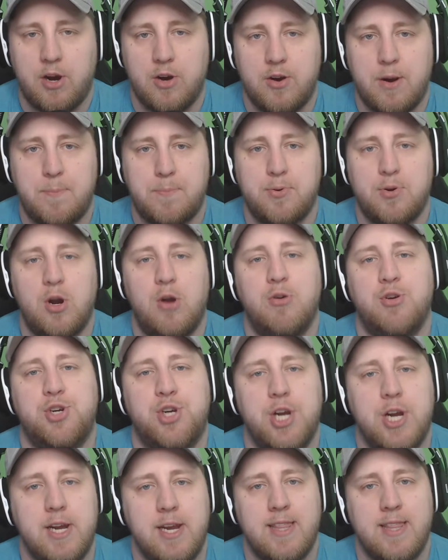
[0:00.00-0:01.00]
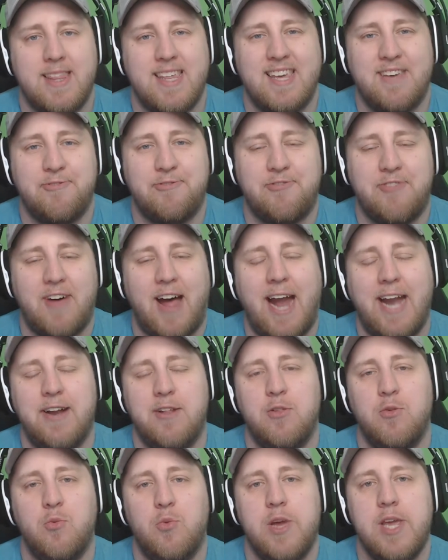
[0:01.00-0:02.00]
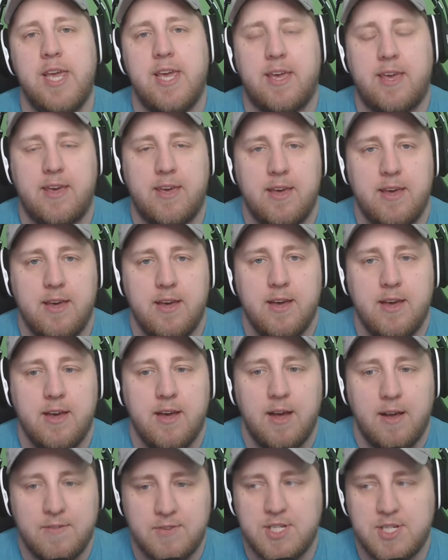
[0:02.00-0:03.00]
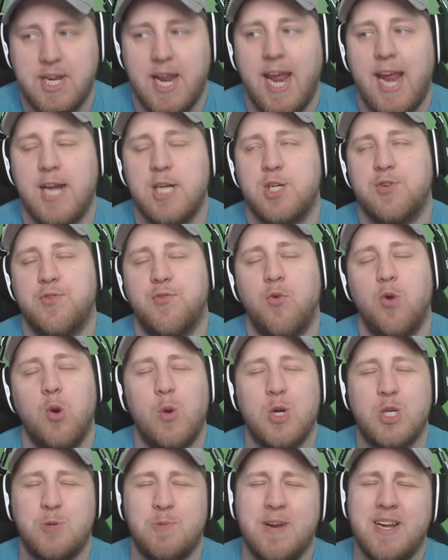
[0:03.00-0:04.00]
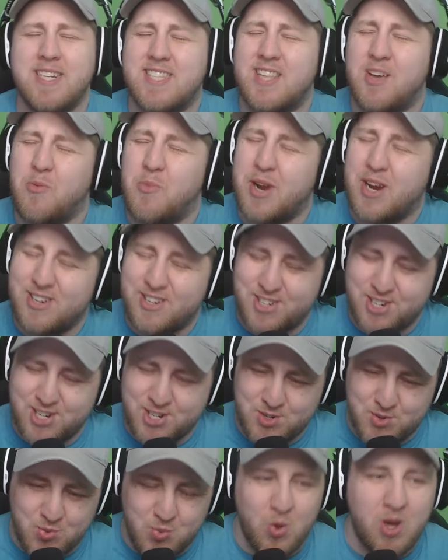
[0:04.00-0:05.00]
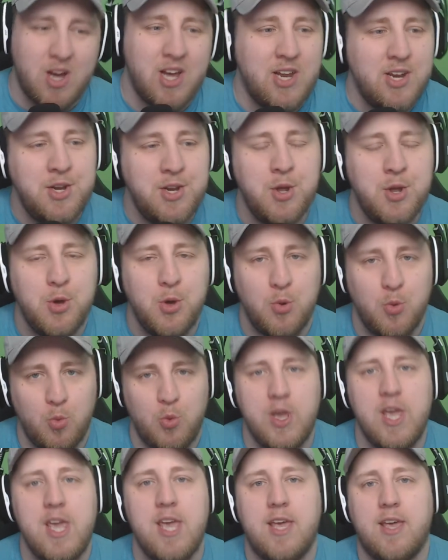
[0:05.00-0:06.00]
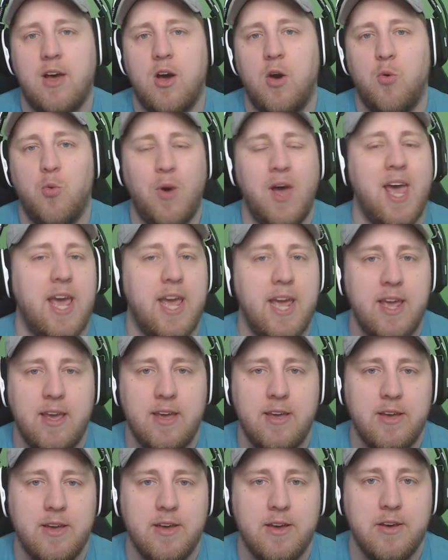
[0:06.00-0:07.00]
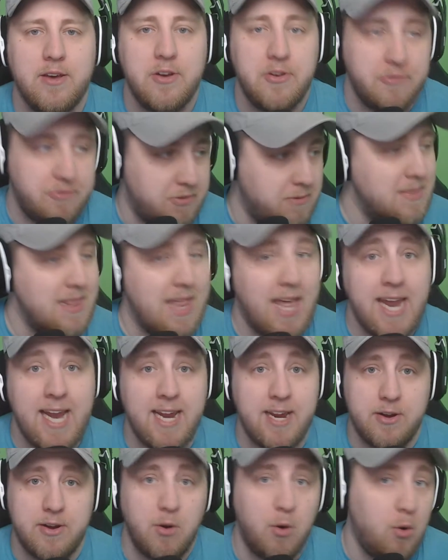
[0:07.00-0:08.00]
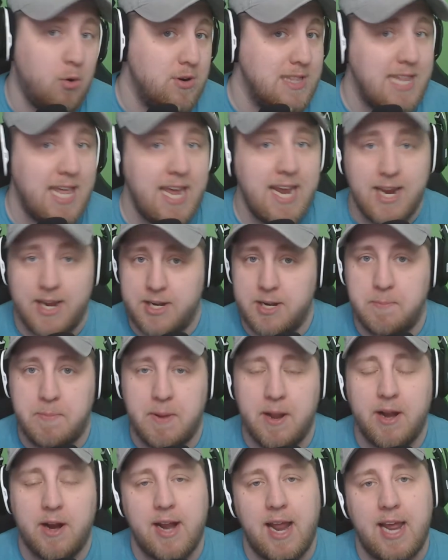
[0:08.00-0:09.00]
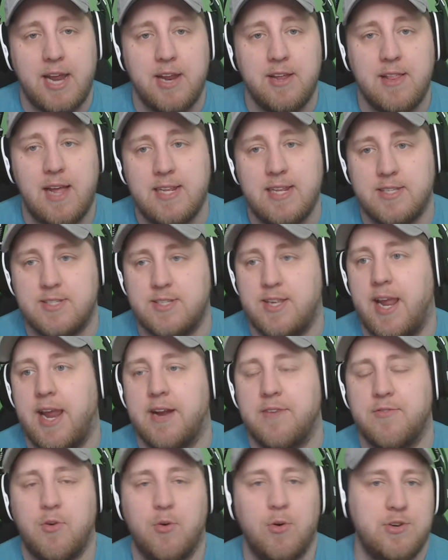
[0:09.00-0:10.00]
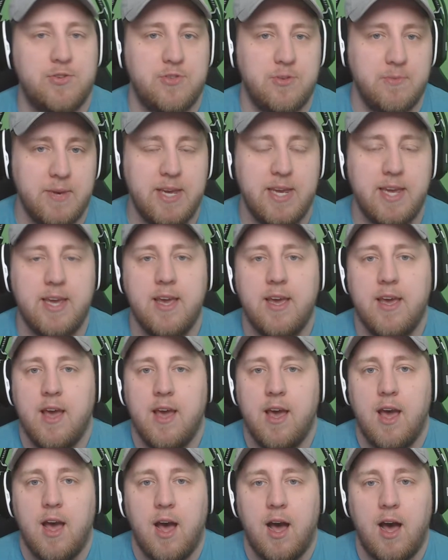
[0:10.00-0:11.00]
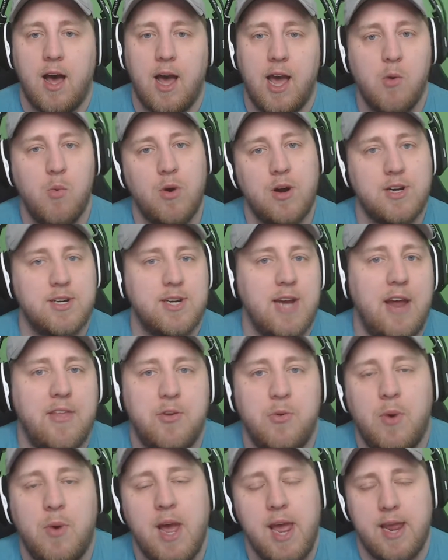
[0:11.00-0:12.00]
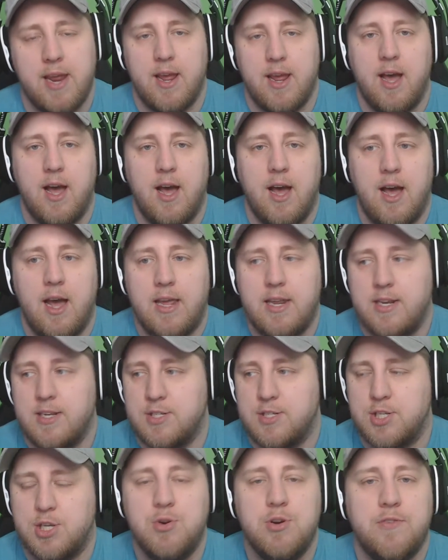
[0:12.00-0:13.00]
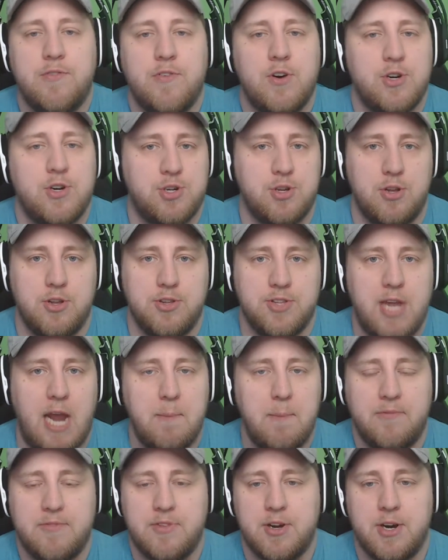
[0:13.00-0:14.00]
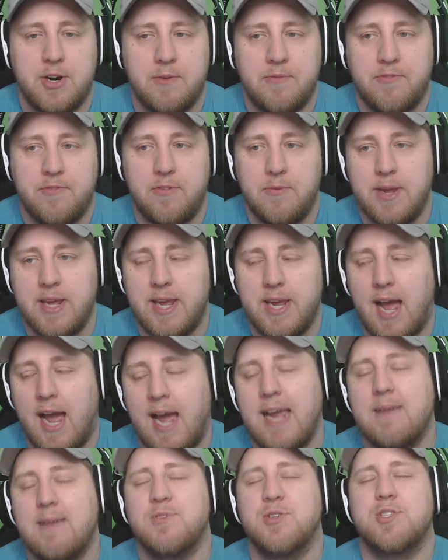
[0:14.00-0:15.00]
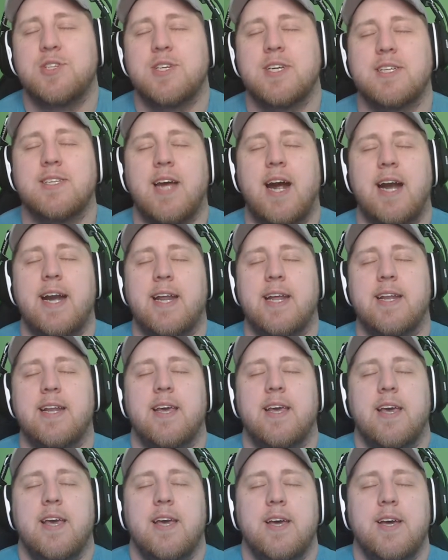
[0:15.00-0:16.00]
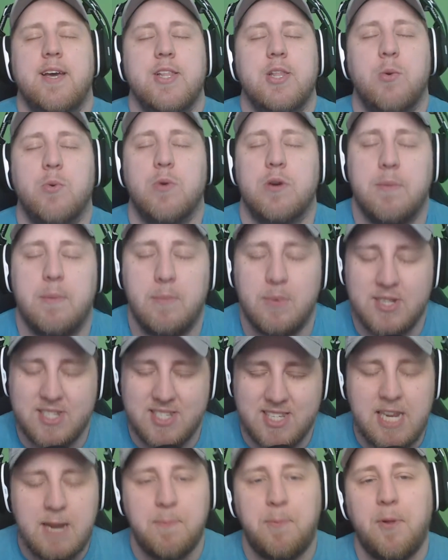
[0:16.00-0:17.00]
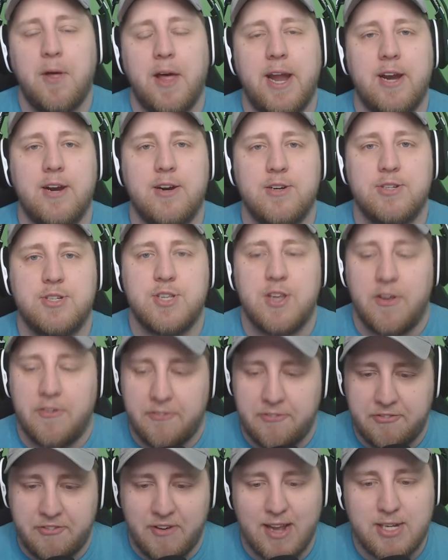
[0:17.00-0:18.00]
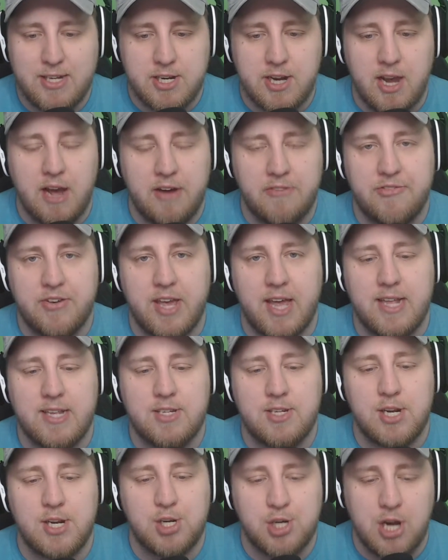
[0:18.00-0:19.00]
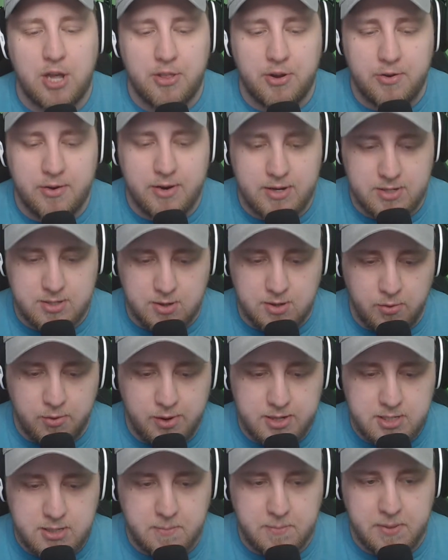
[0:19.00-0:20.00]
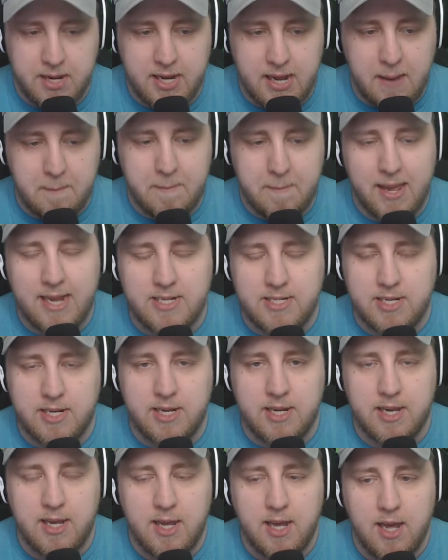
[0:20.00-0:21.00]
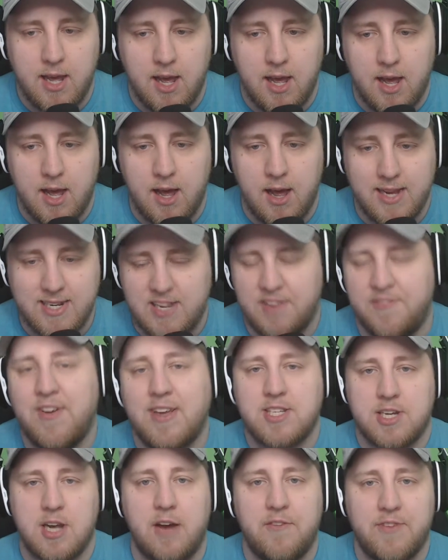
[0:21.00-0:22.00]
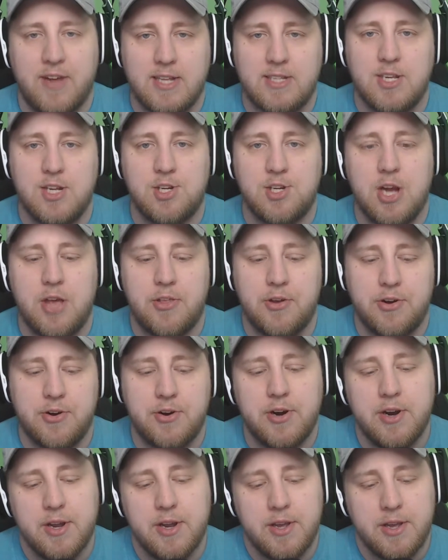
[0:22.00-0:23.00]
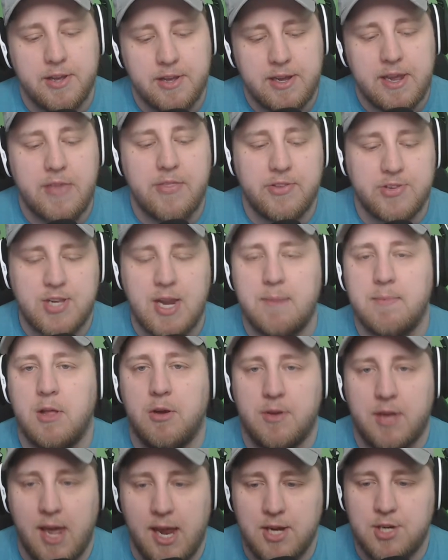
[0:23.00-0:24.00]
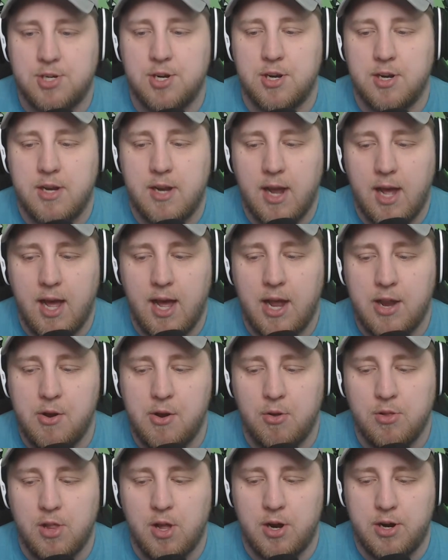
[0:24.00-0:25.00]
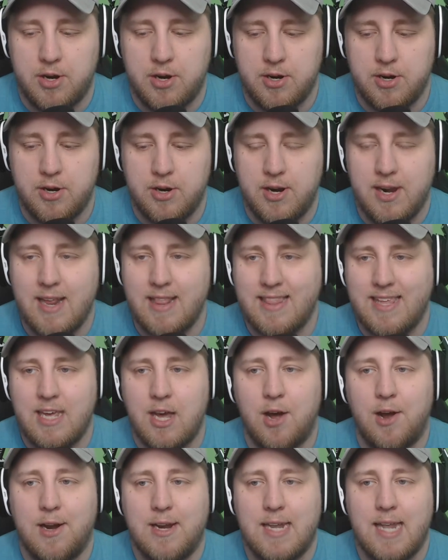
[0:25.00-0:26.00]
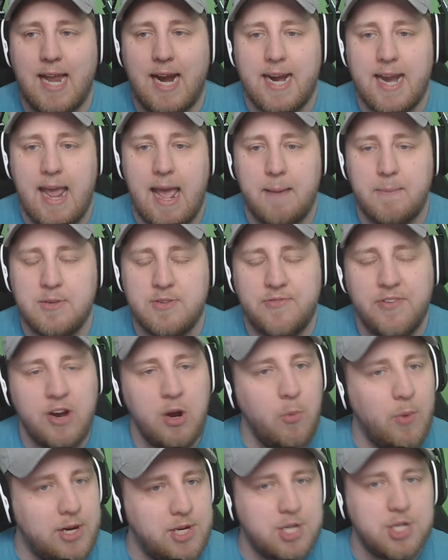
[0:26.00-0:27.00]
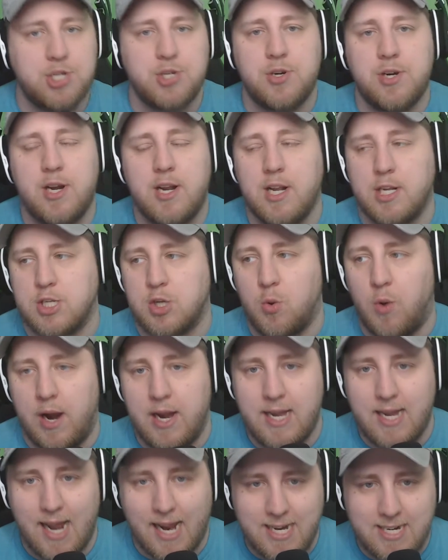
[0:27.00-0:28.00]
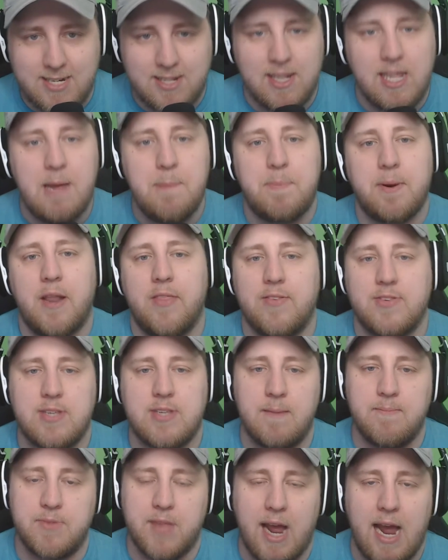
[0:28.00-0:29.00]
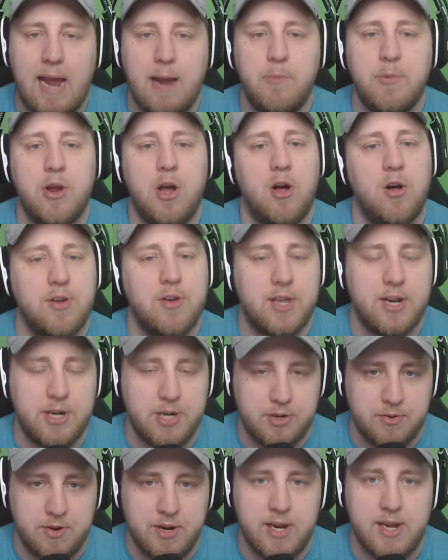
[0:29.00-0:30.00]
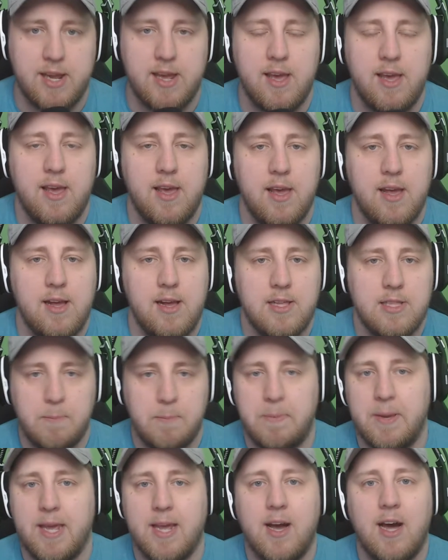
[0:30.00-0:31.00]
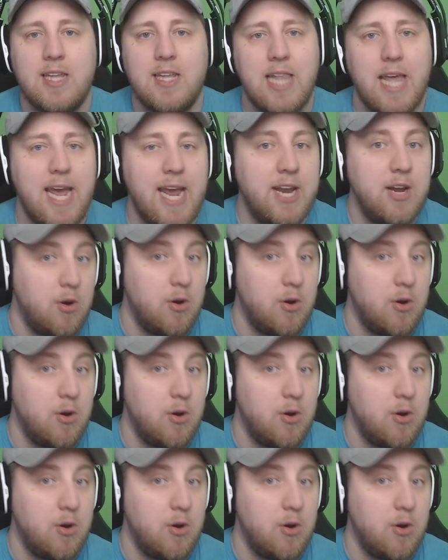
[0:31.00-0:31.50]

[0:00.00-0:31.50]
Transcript: approaching the final week of stage 4, which means that we are just 1 week away from land, depending on how you like to say it. Of course, for me, it works either way. It is universal type of term for me. I am just excited that we're gonna be able to see players facing off against each other. It is going to be amazing. I say facing off against each other in the same location, no longer in the online atmosphere, which has treated us quite nicely, but at the same time, we all can agree that being on land